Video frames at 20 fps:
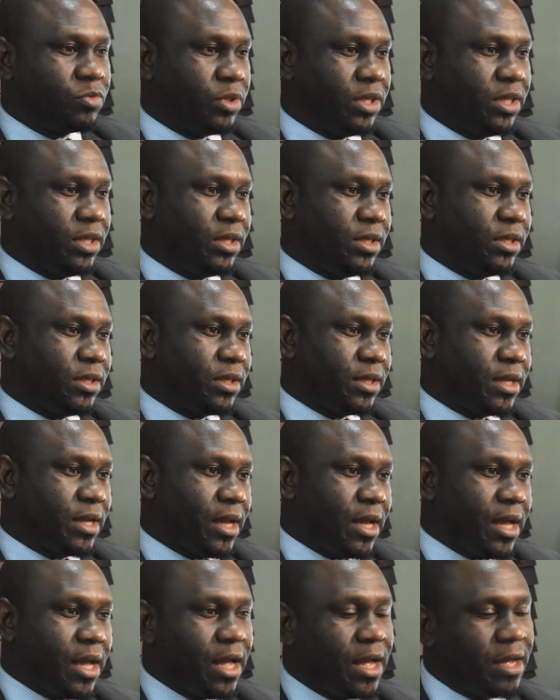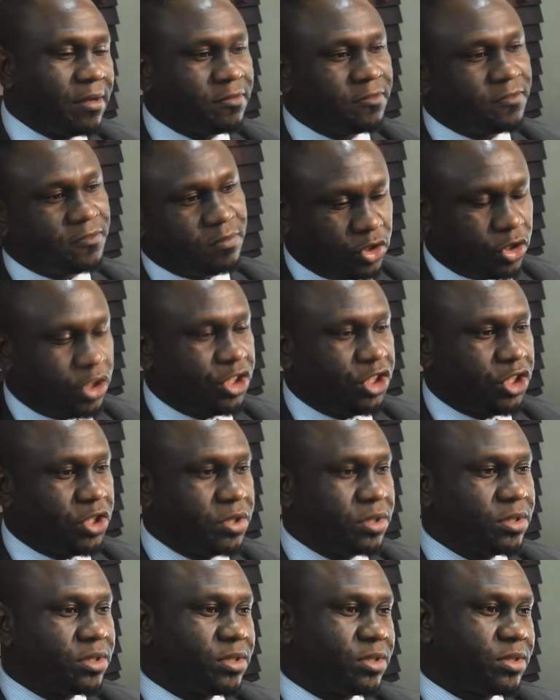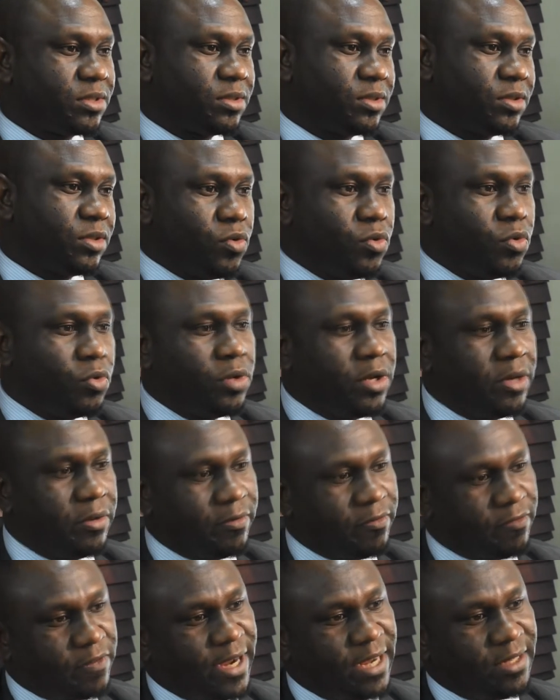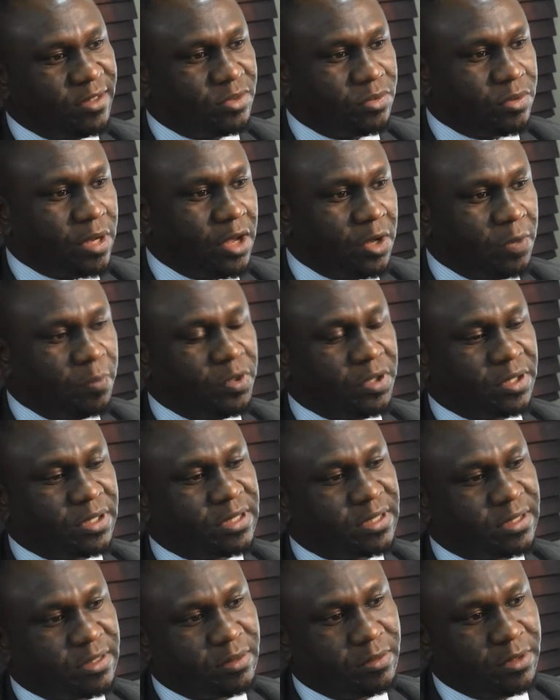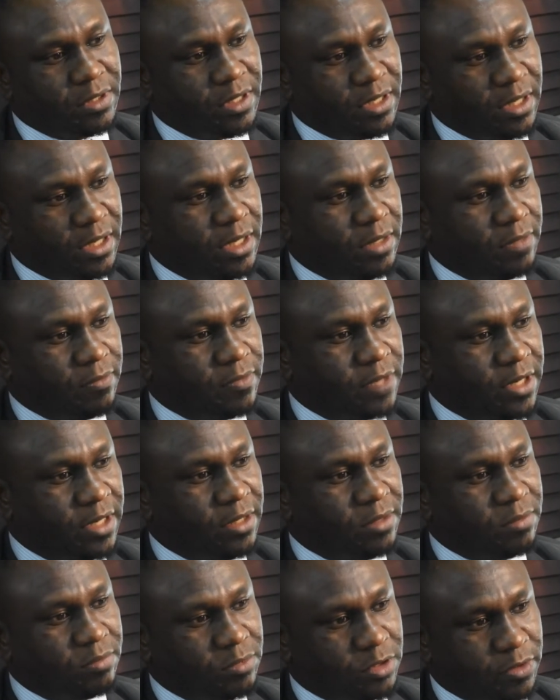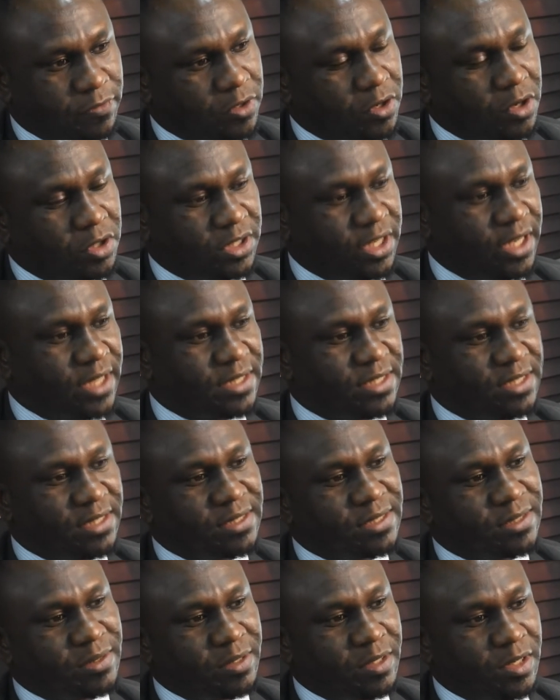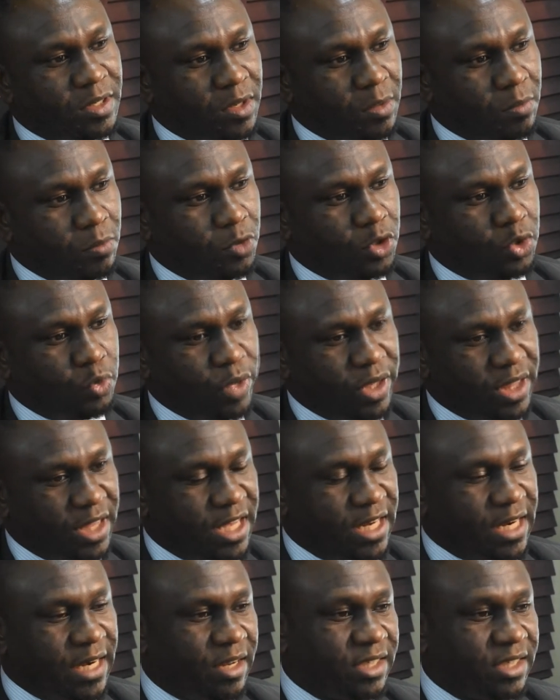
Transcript: We have surgeons who invite to help us in very difficult cases, both within and